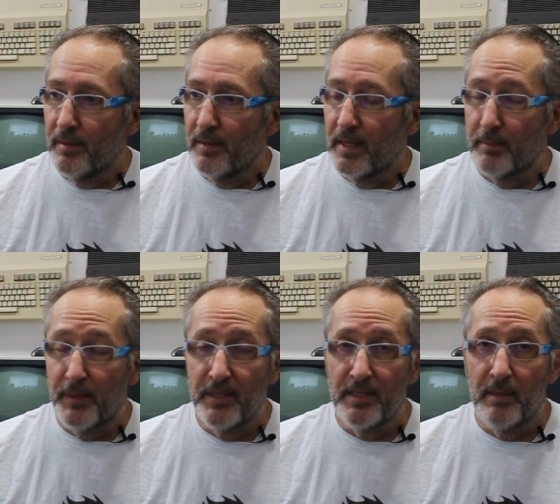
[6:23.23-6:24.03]
that
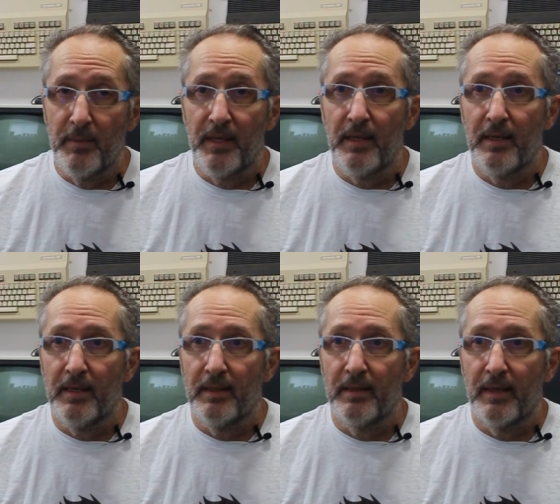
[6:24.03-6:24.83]

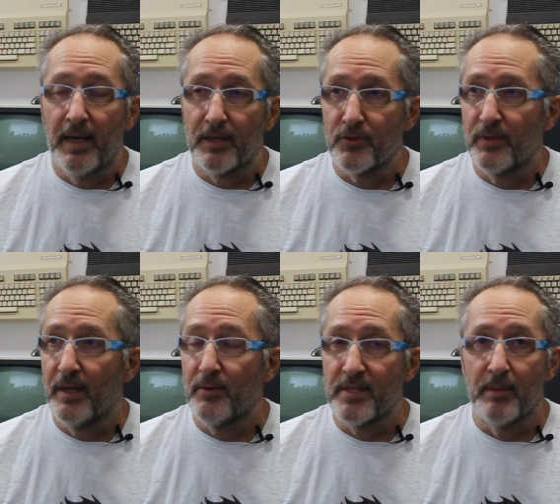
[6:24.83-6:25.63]
PCB, actually
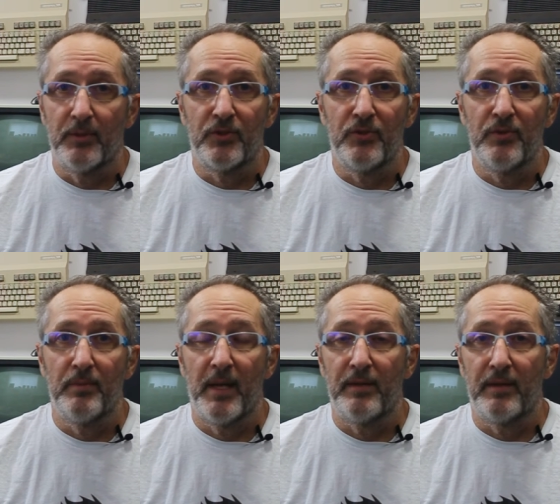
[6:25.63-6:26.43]
I was able
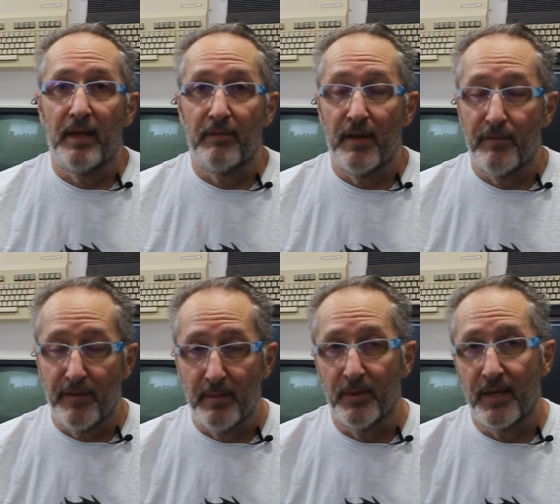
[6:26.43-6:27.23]
to have that
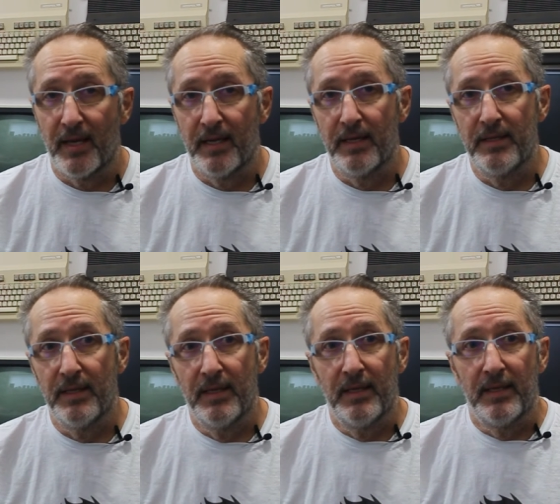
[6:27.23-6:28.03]
fabricated
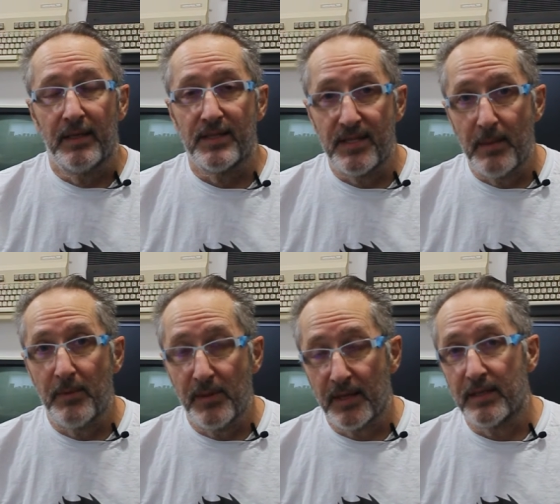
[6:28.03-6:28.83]
the same
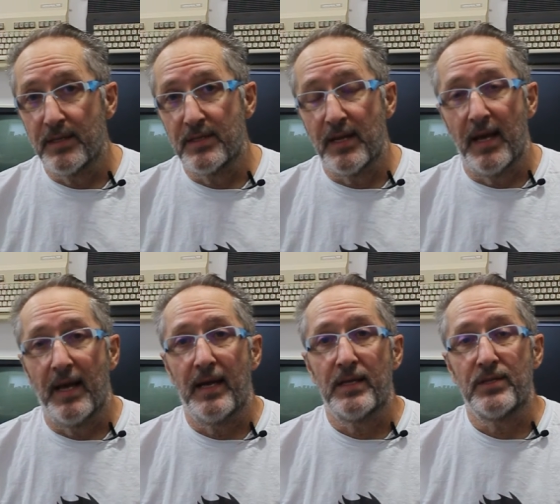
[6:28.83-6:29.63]
thickness
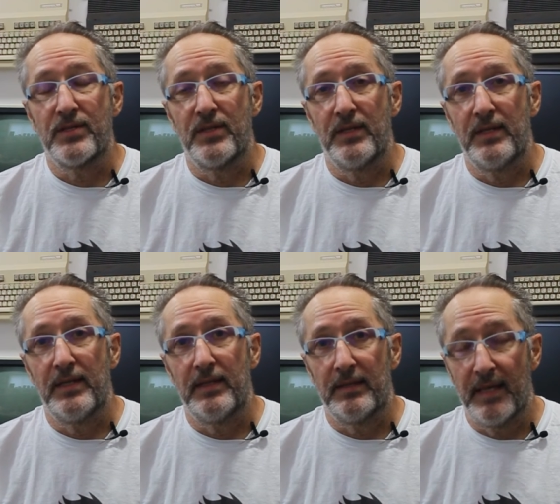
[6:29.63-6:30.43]
as
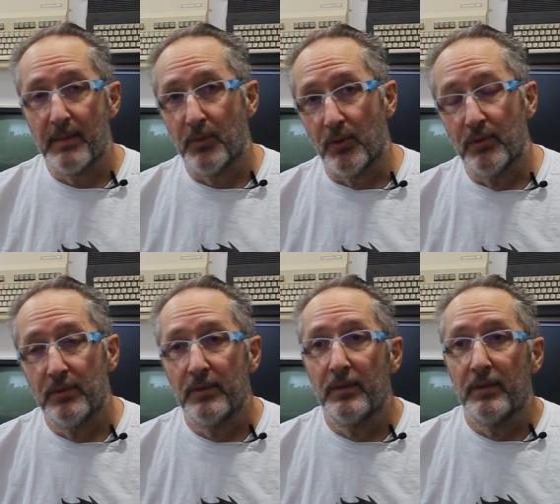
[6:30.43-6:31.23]
the label,
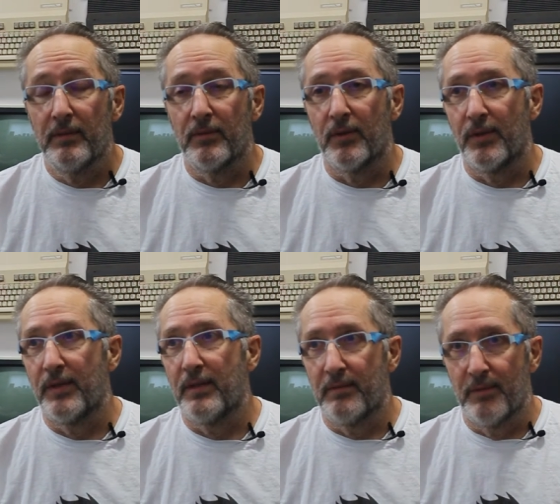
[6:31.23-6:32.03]
or
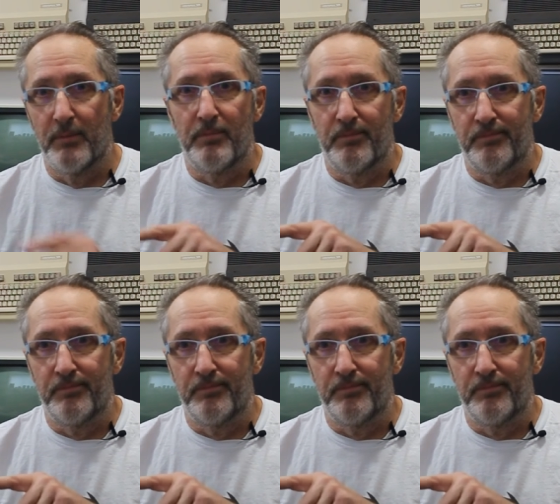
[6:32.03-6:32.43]
the